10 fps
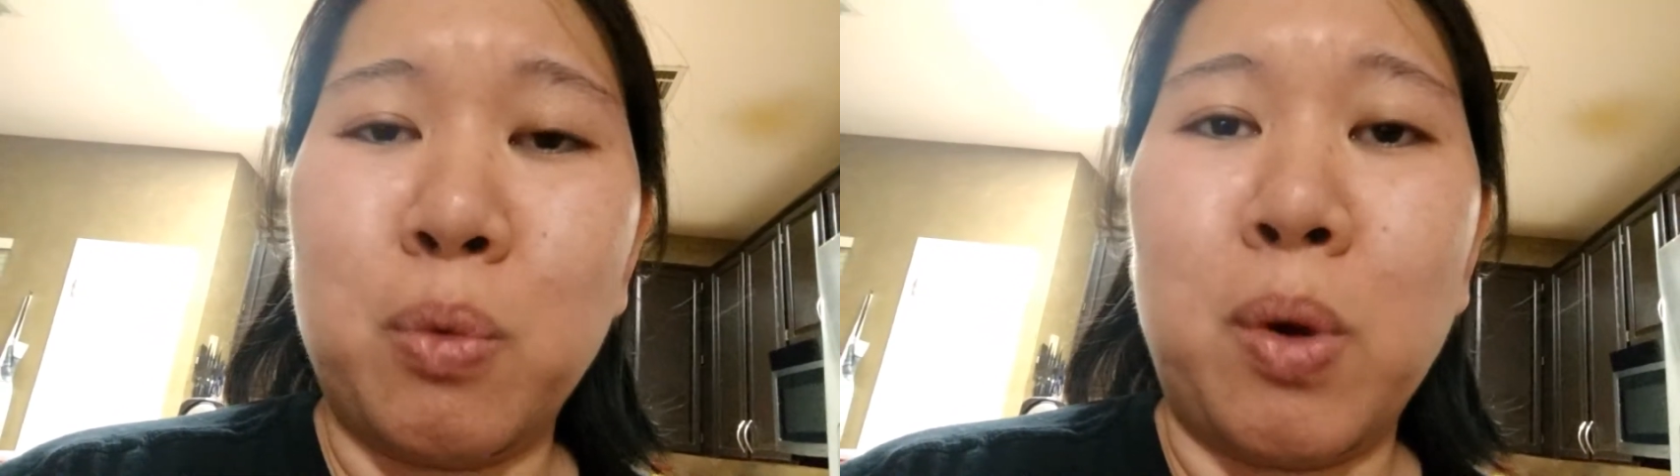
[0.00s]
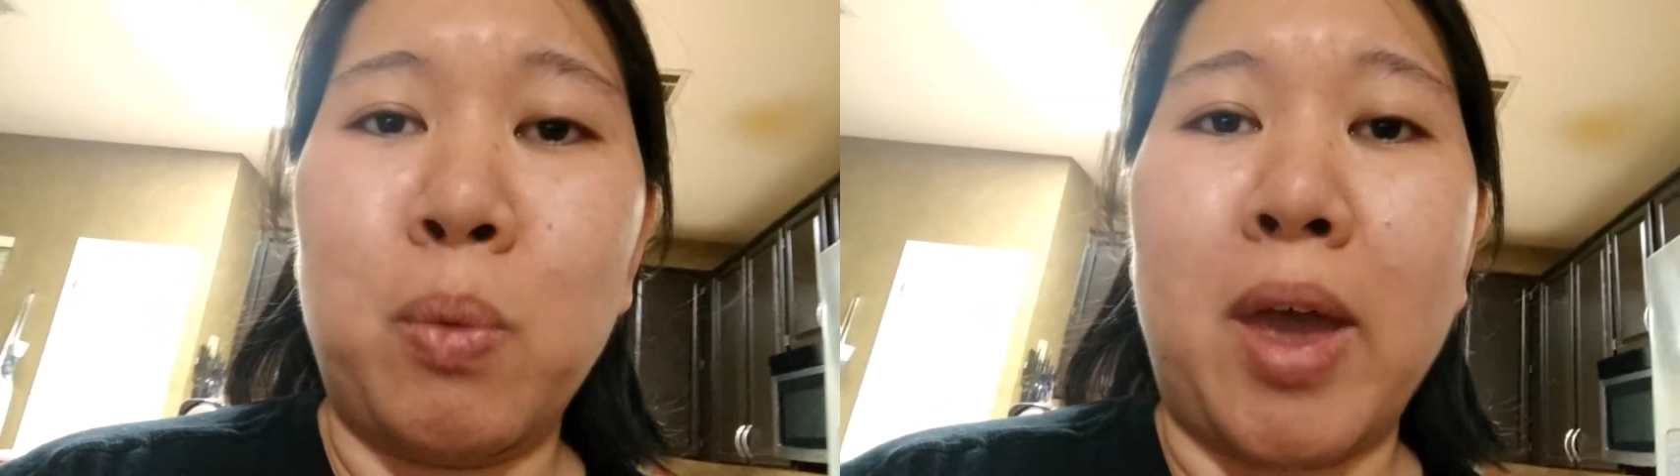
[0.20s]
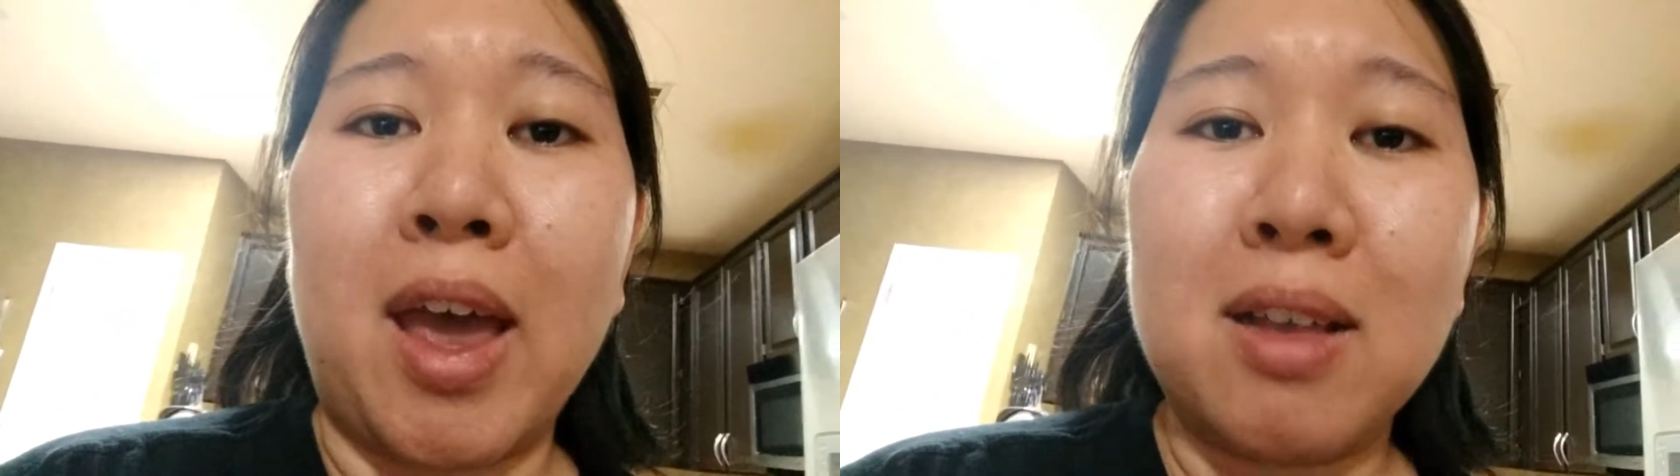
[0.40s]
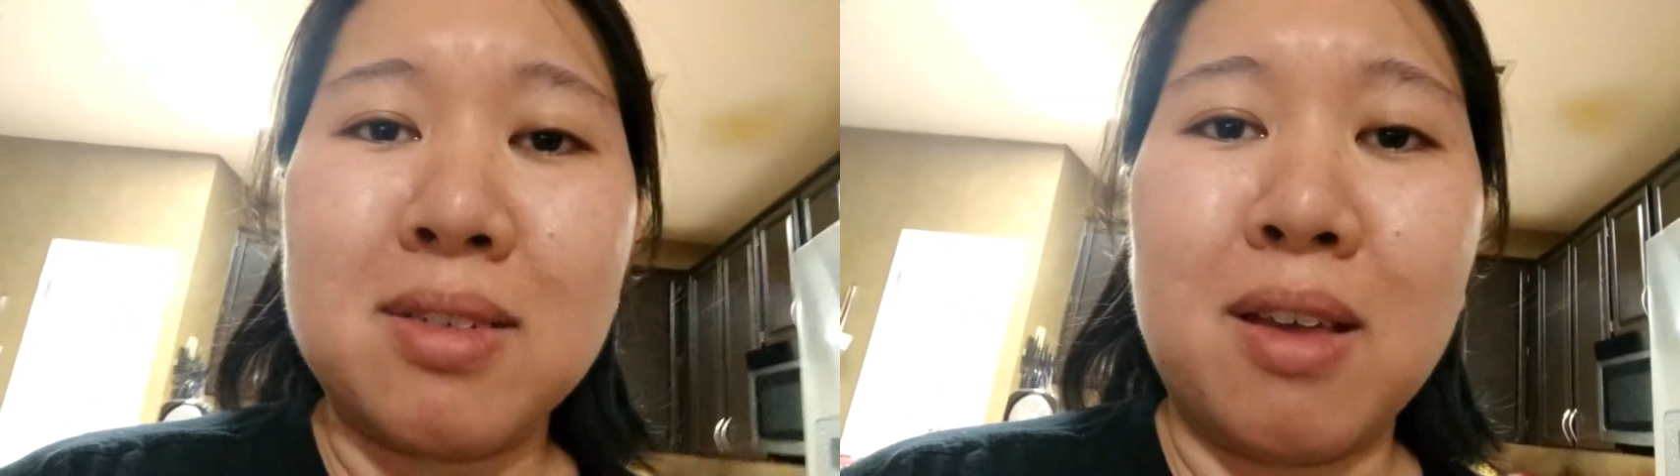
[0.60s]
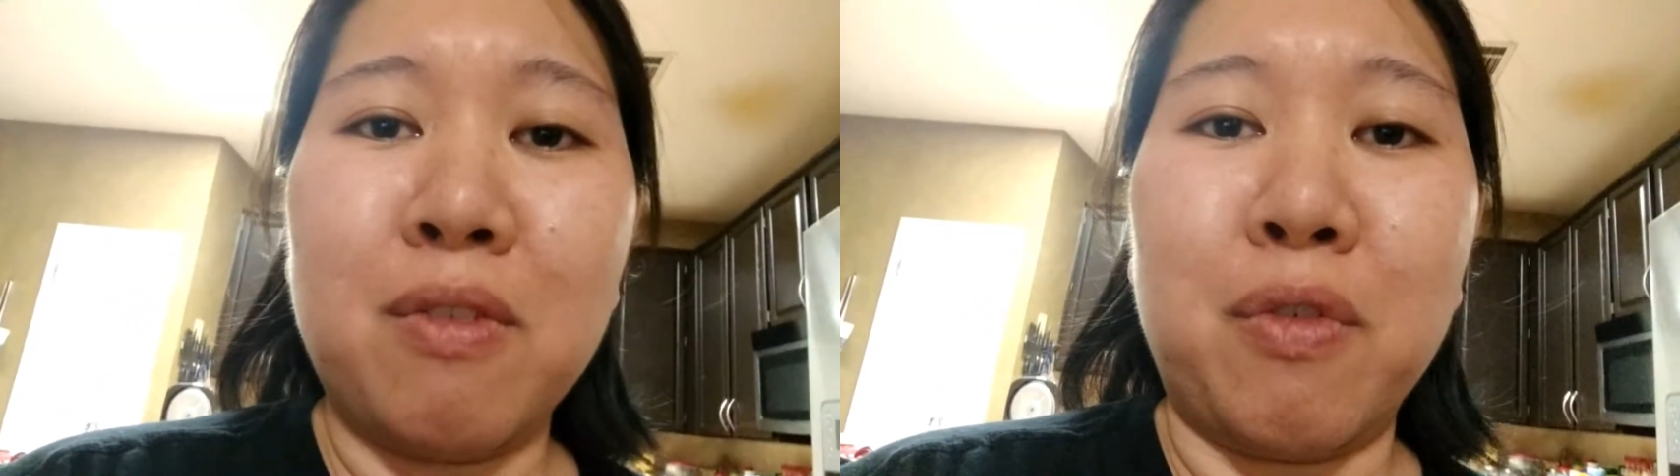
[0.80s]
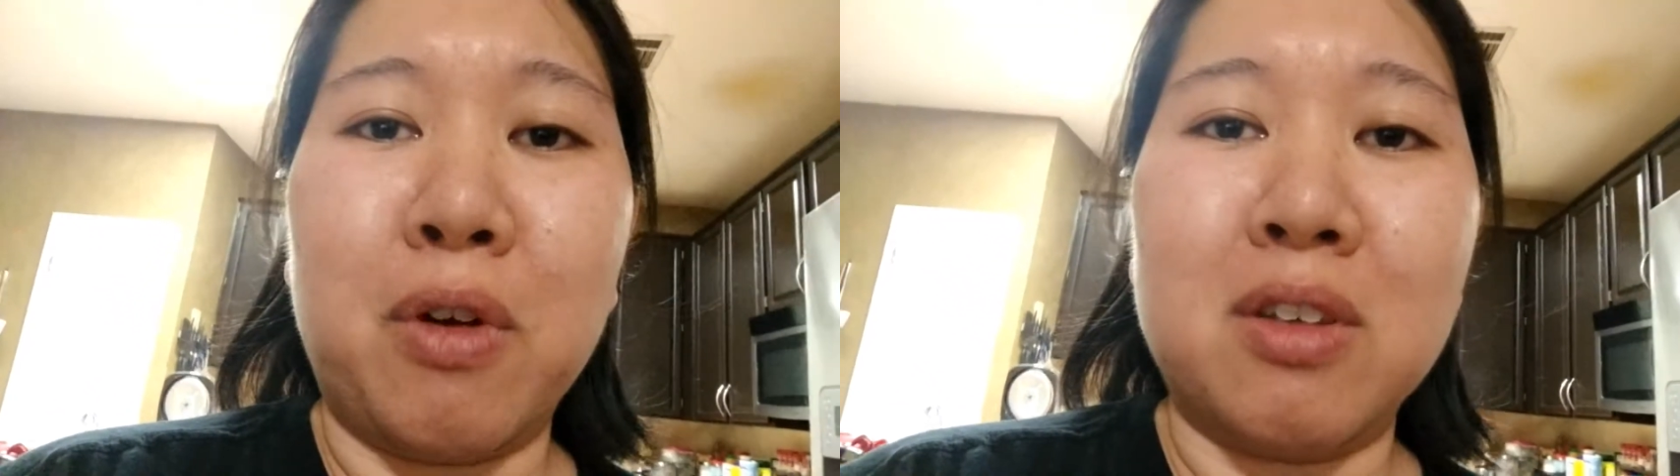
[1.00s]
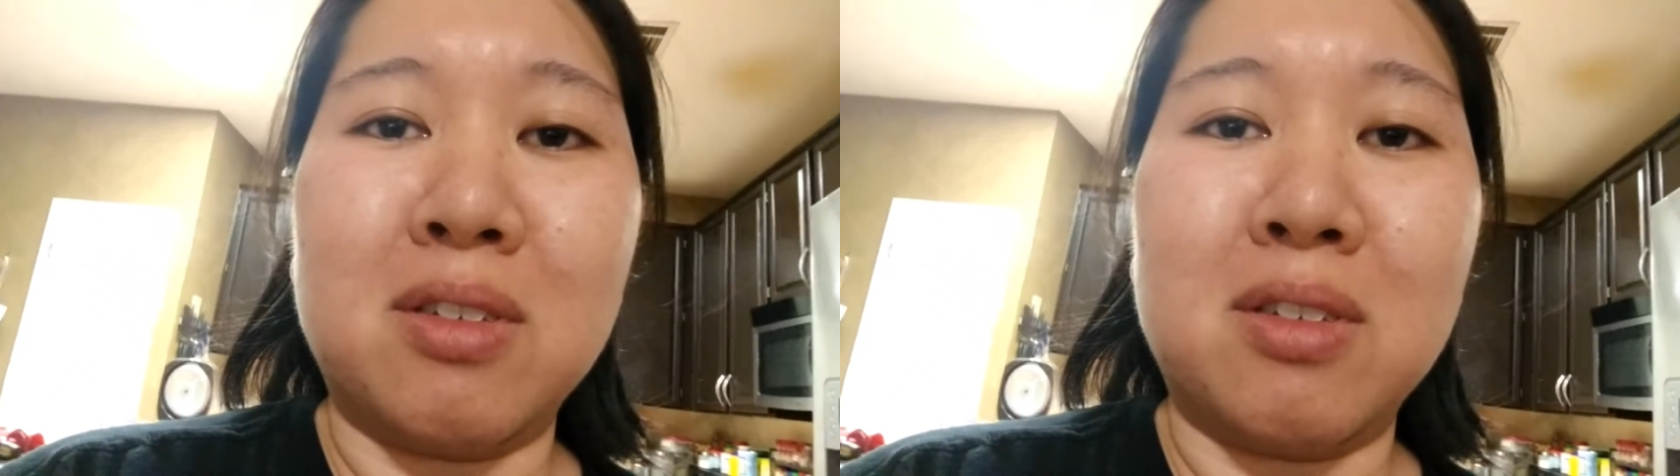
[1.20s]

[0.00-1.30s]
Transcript: what we're asking for.